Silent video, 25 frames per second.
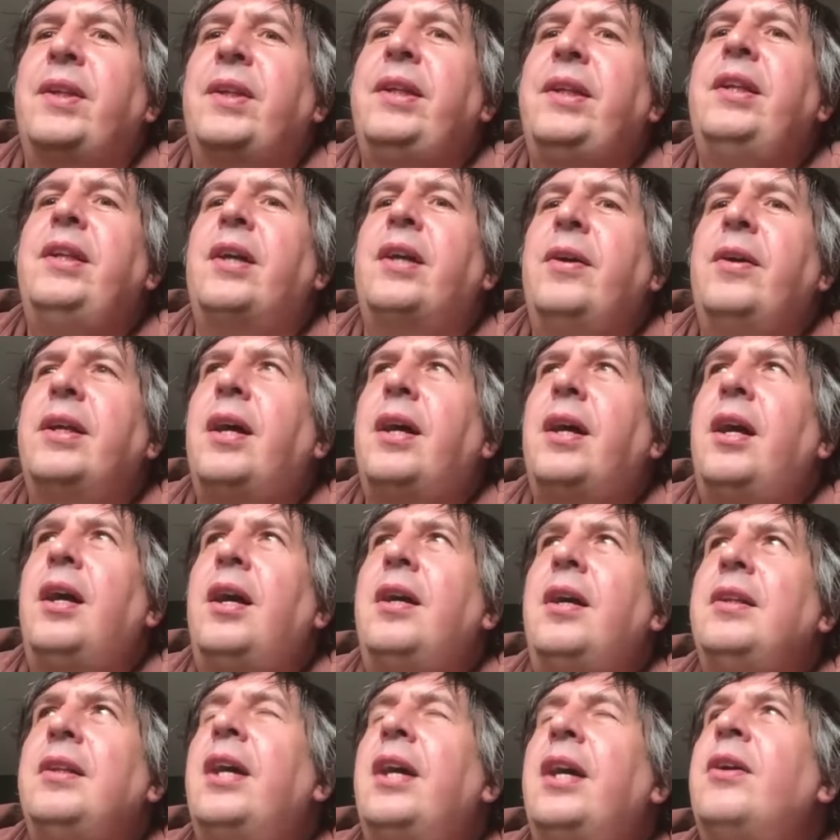
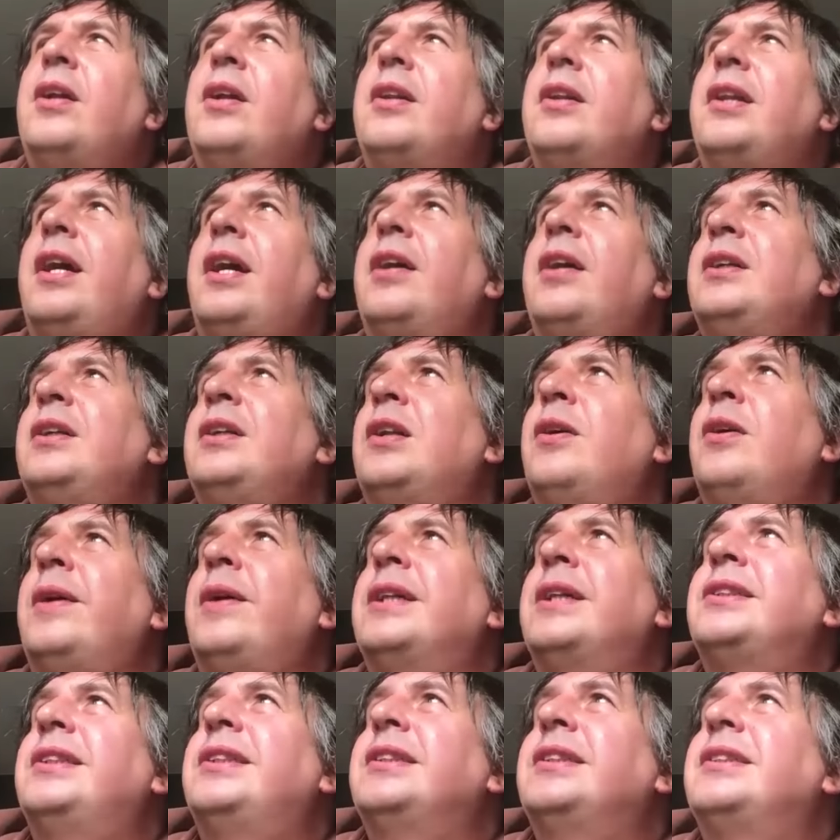Leona
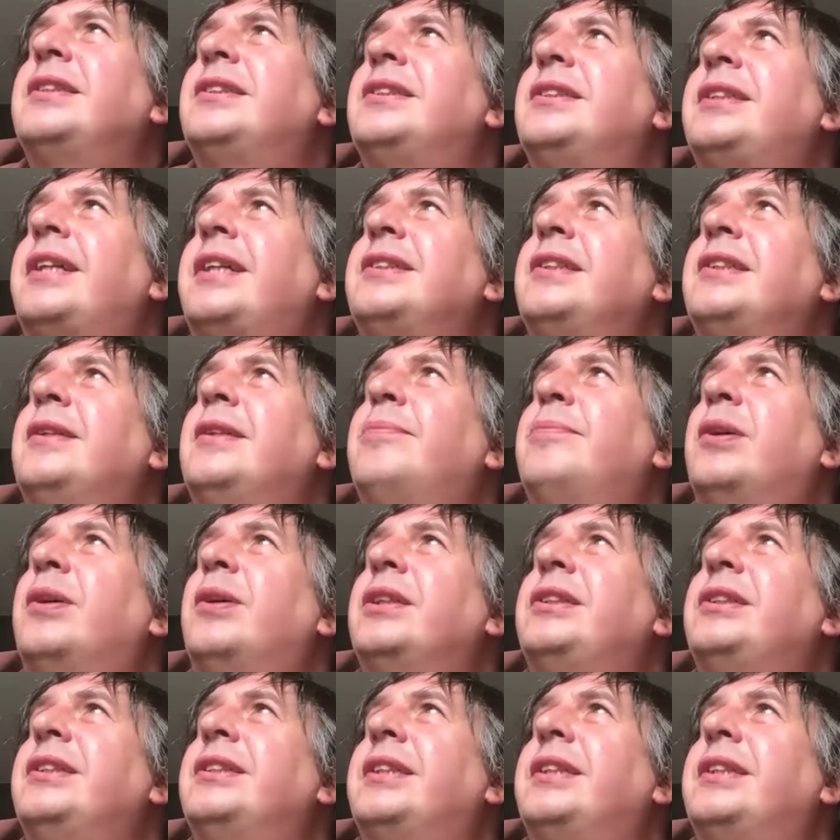Lewis says in the
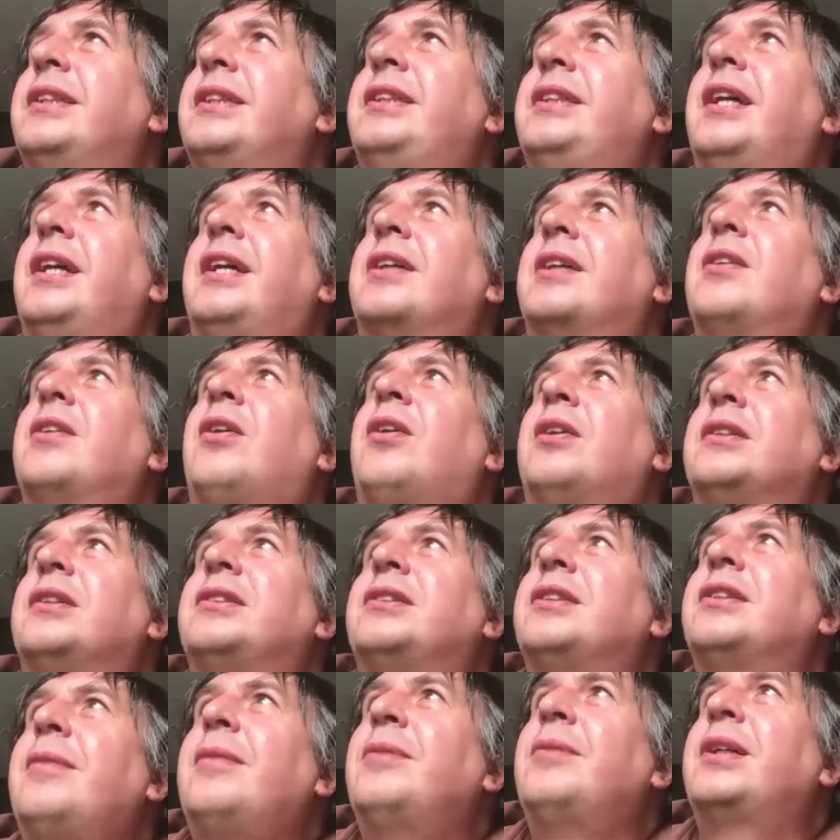book, she says, yeah, God,
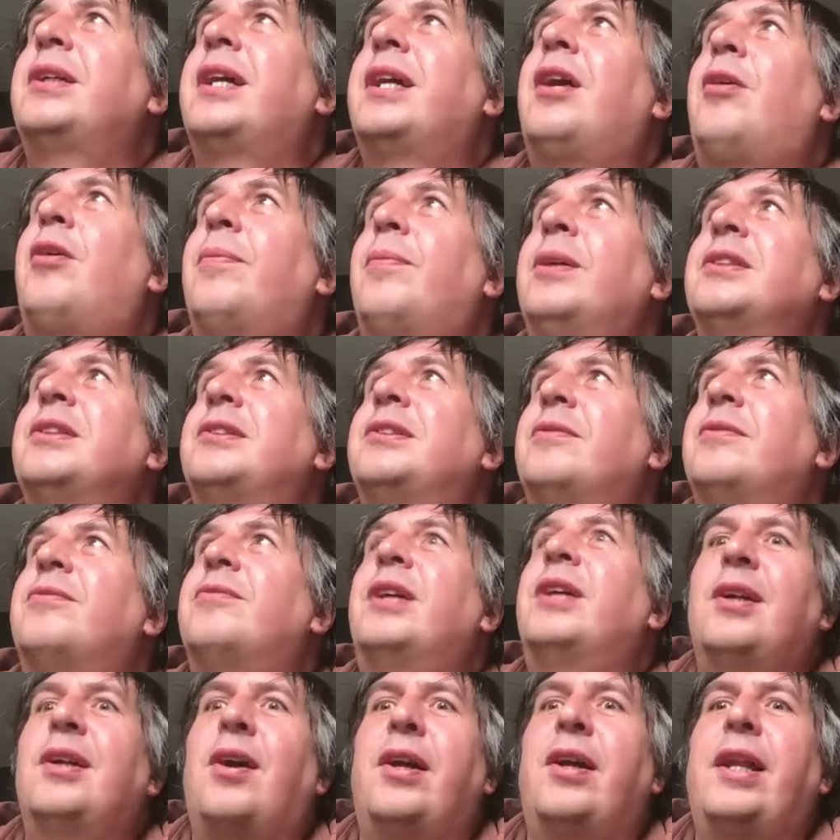Simon Cowell must have
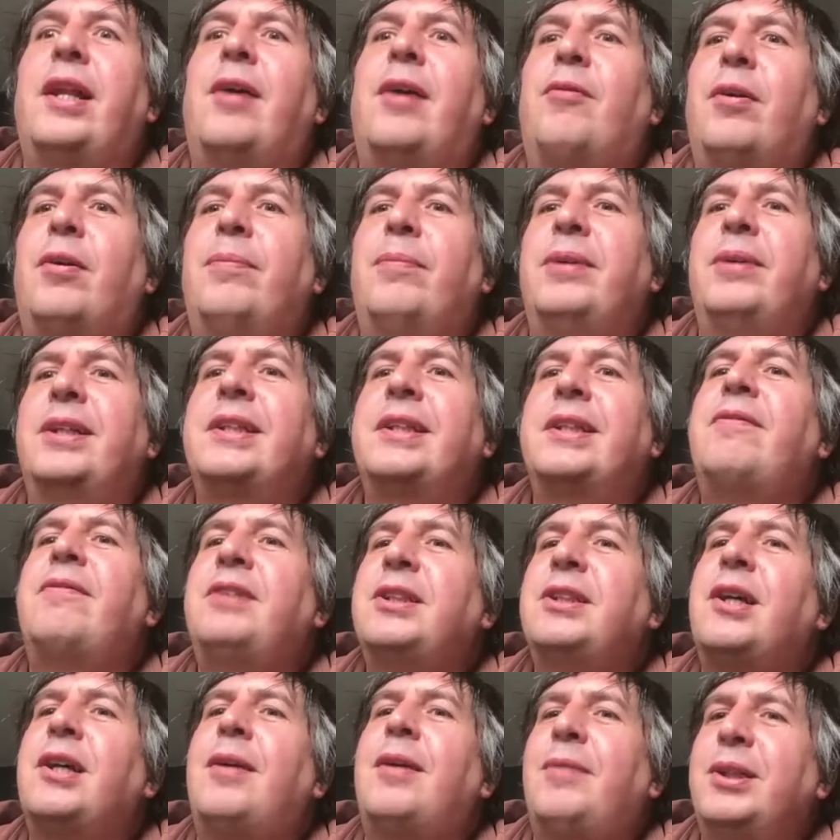really liked that one because
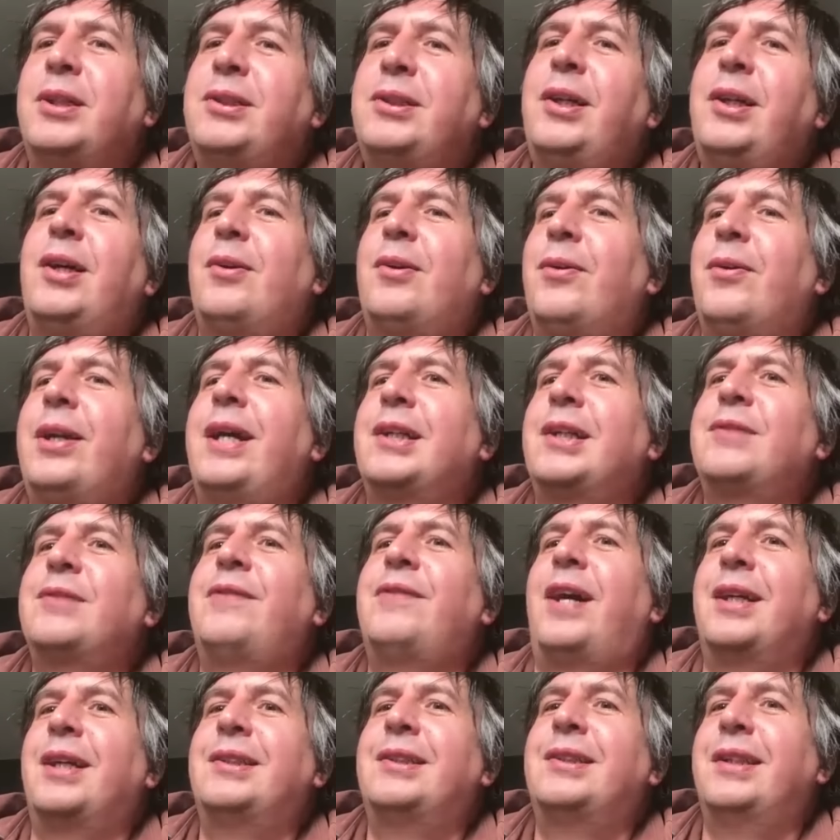every time I turn on X
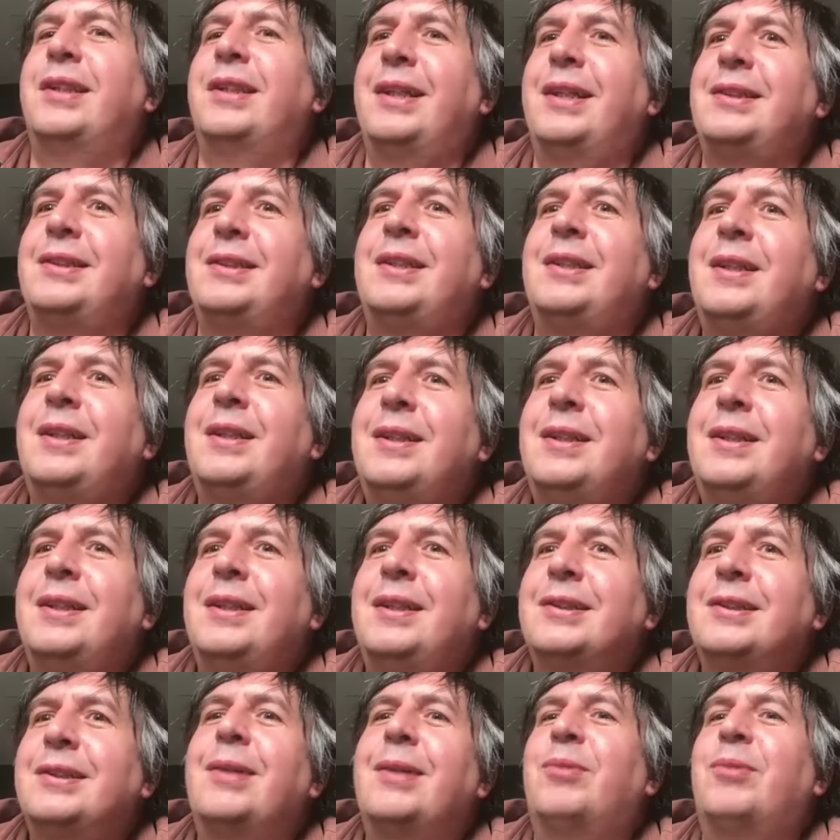Factor, there's
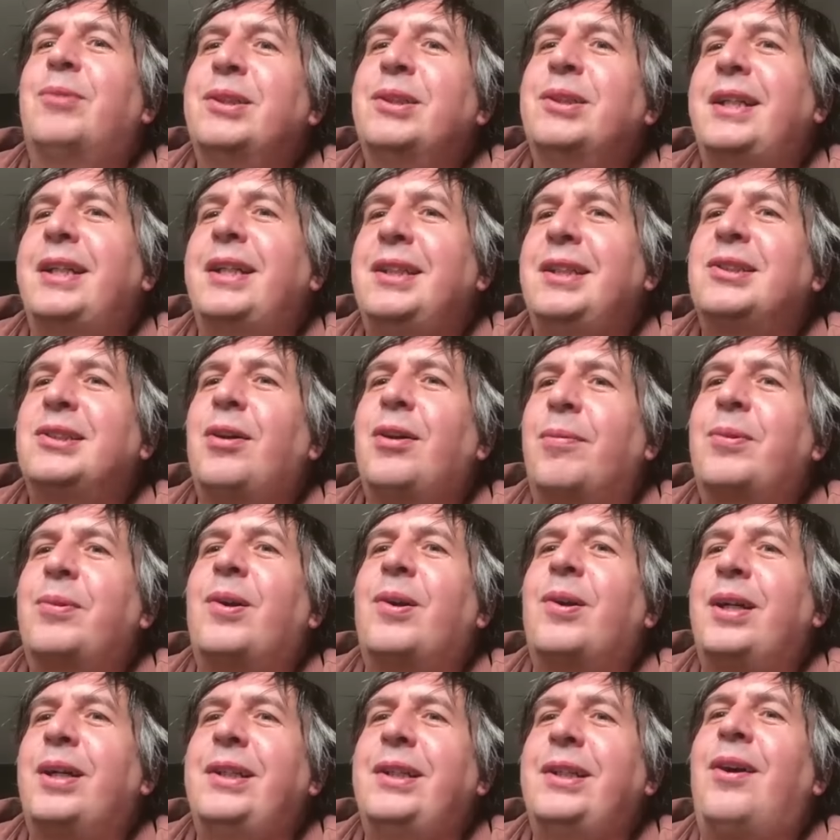someone singing Stop
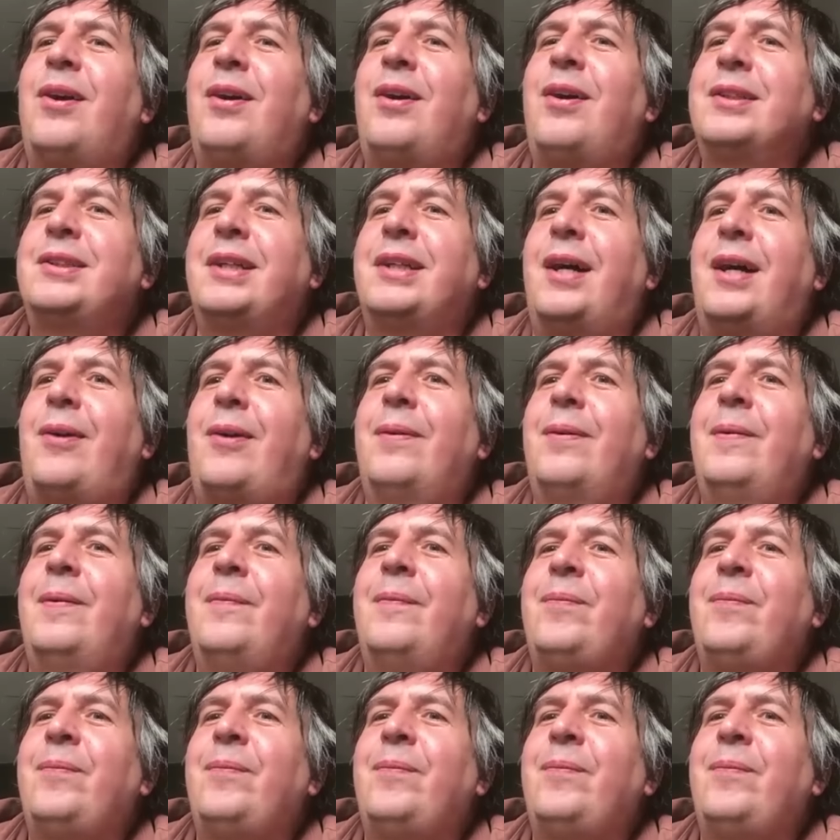Crying Your Heart Out.